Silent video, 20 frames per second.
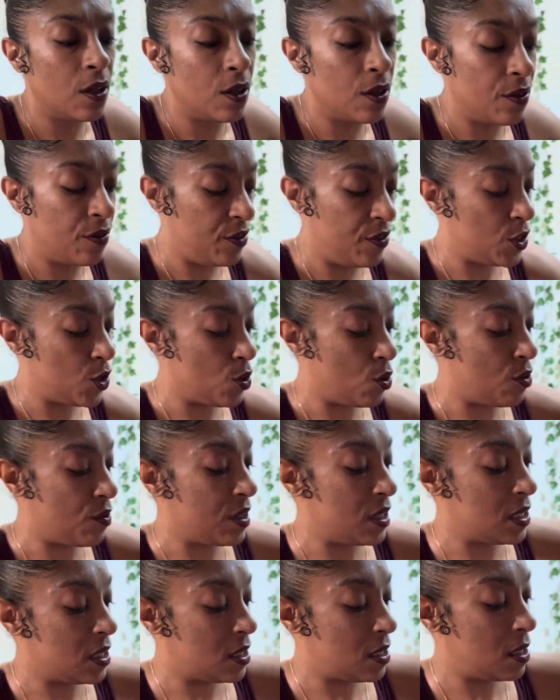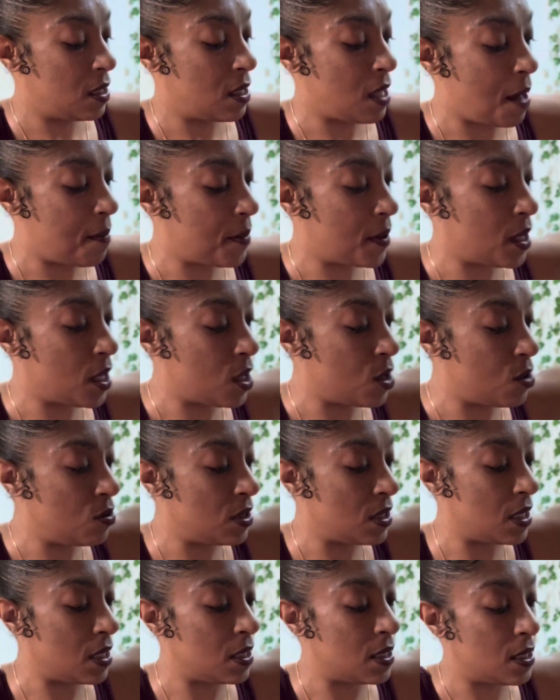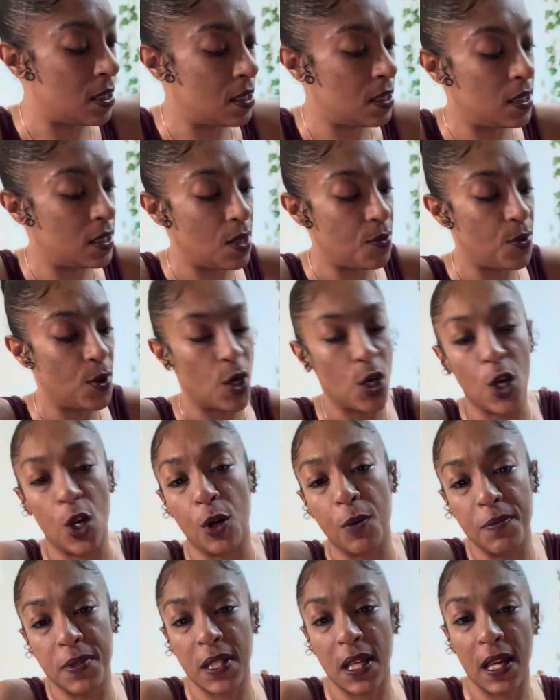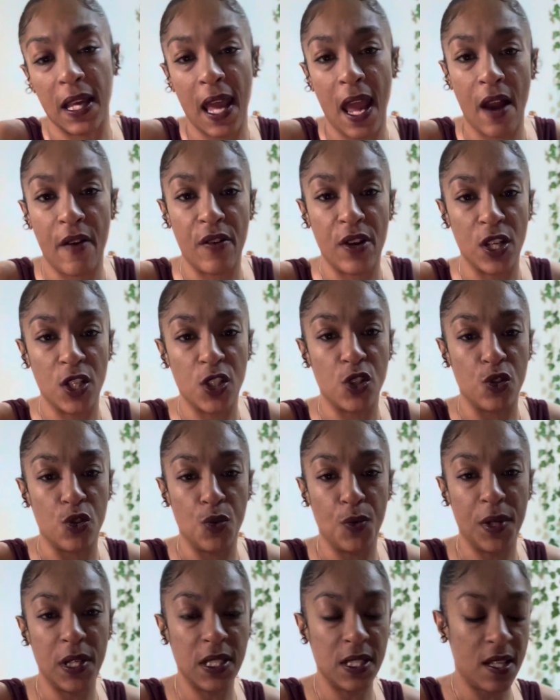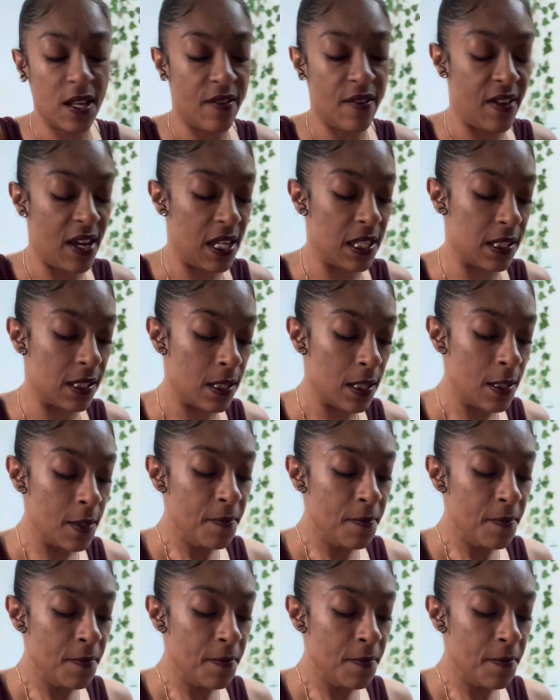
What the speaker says: for Taurus? I'm going to use this to see what herbs can carry us through. What is the advice